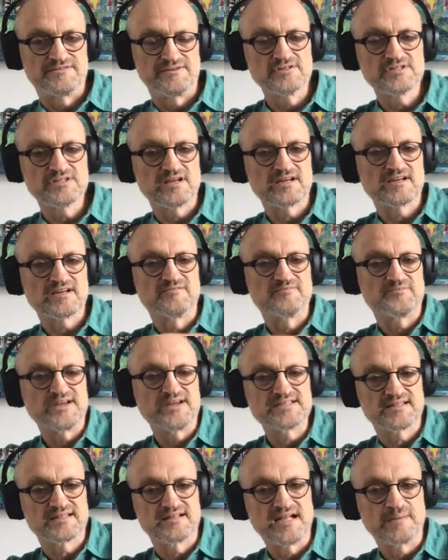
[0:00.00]
It feels
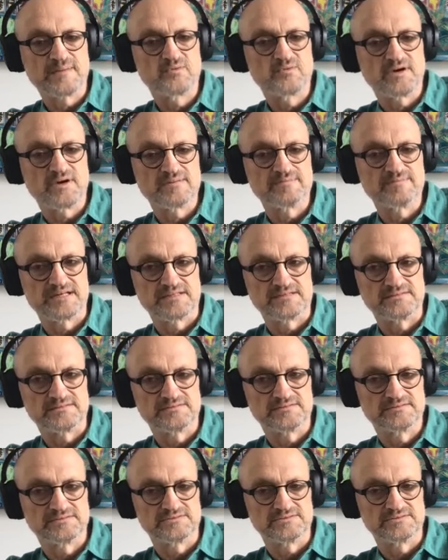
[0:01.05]
like I've pressed the number one
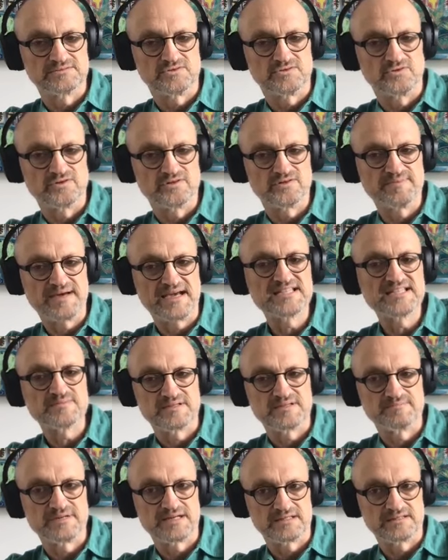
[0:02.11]
button or the
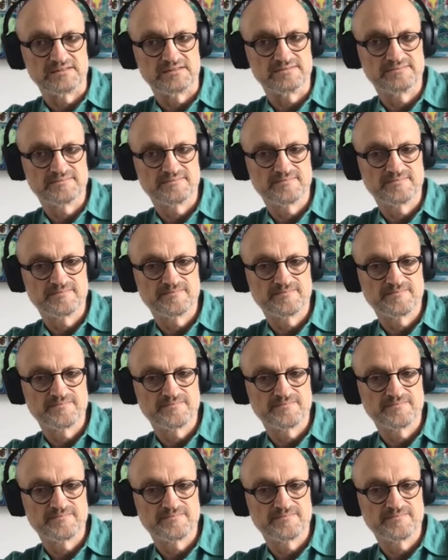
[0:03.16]
basement button